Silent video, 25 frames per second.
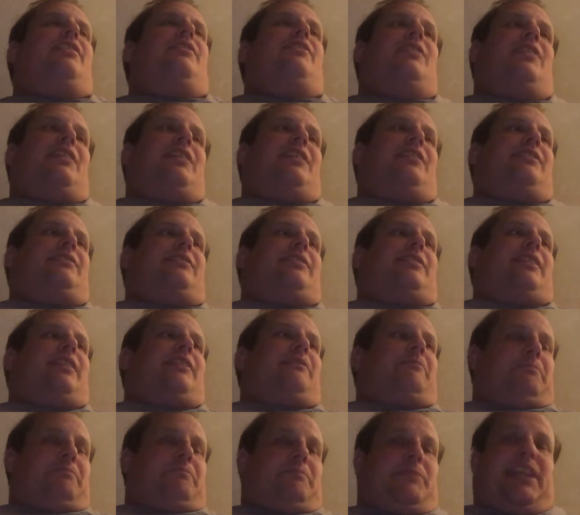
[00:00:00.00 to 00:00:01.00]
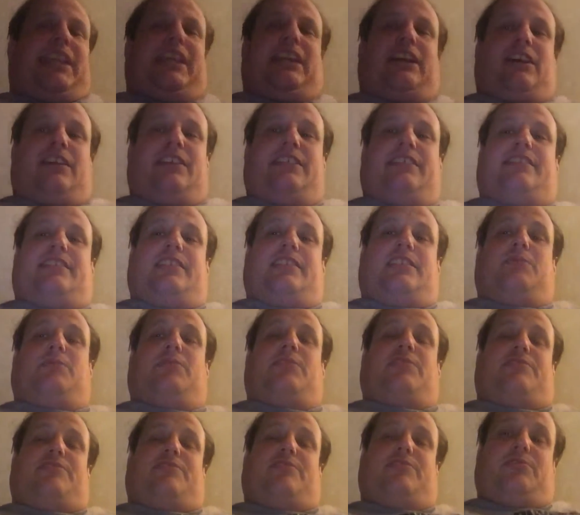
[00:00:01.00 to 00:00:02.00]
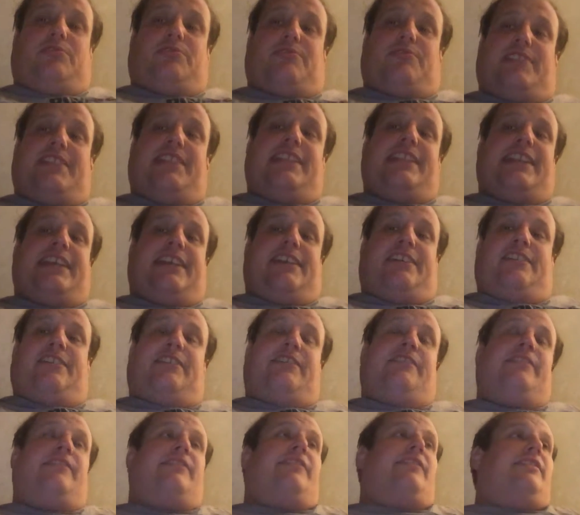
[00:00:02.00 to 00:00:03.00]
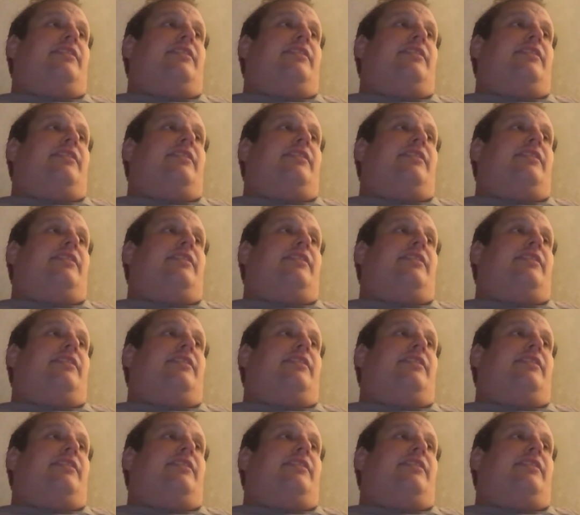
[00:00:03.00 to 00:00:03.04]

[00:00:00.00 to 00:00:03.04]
was because there were children there,